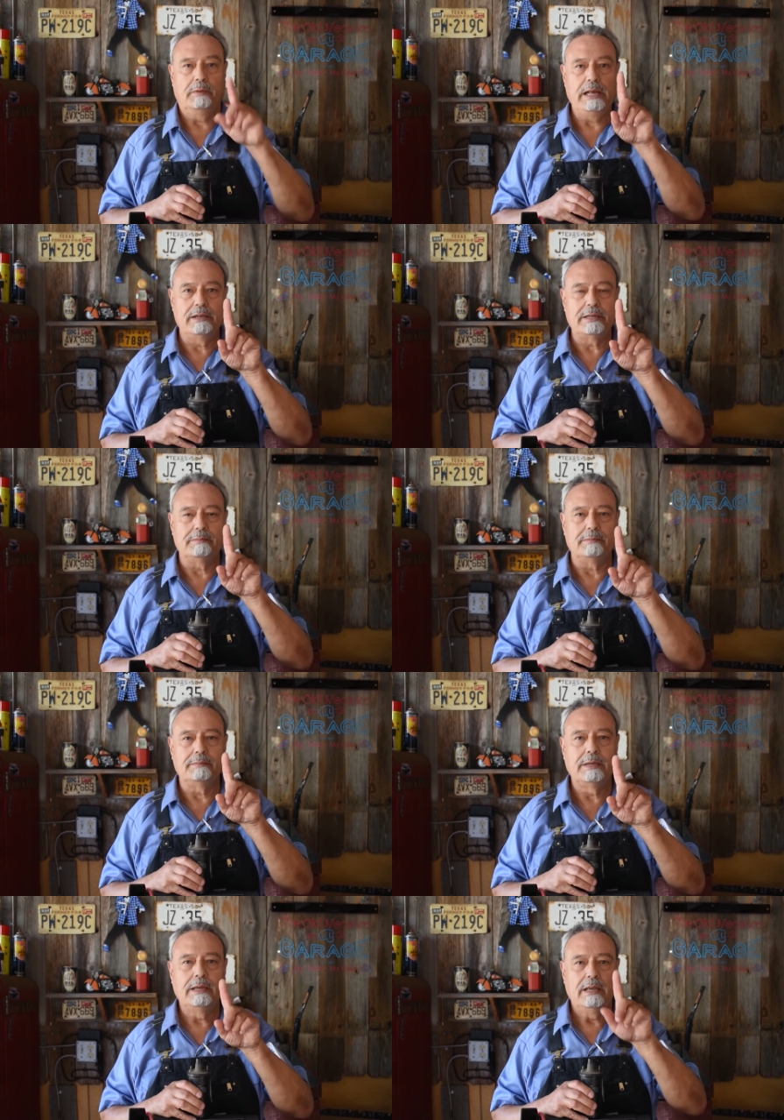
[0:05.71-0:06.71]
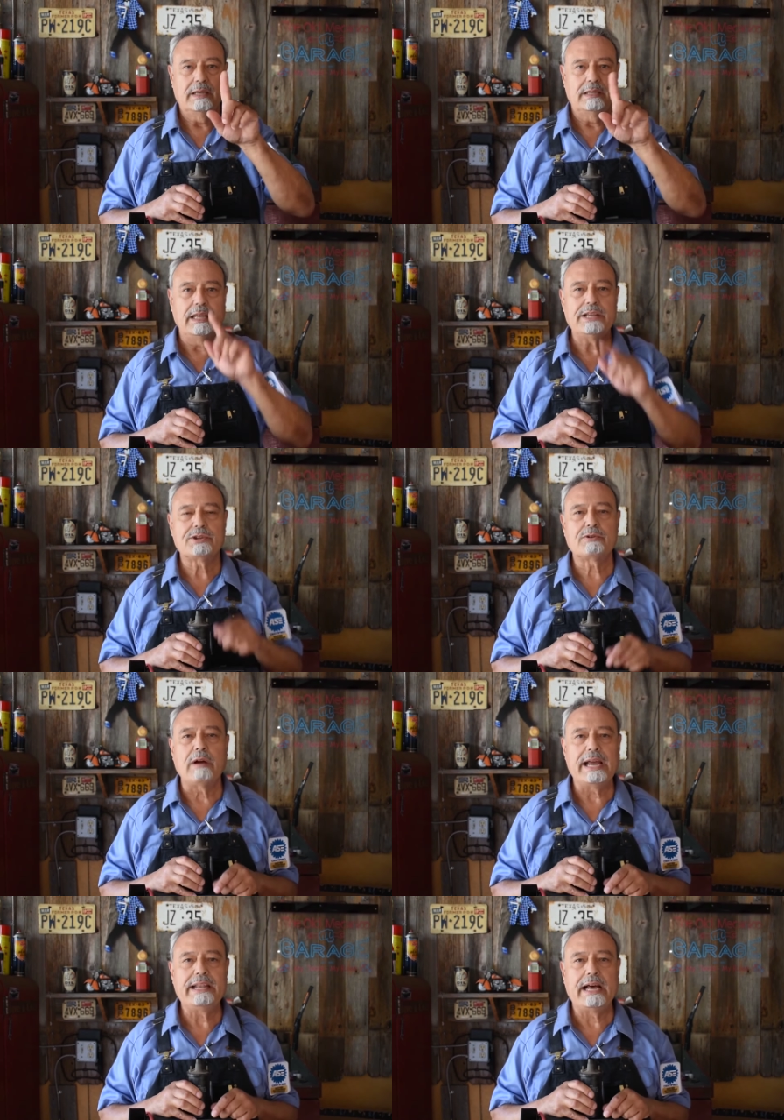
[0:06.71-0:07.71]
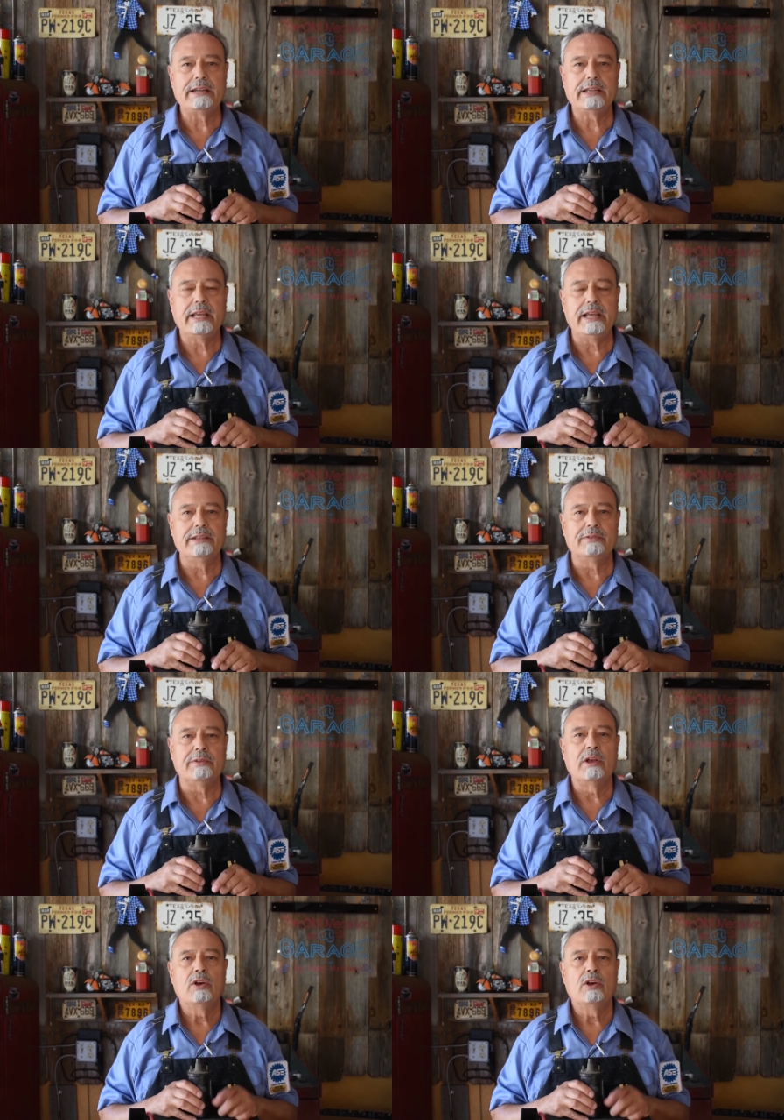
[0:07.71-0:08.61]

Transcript: Welcome. Let's try it out again.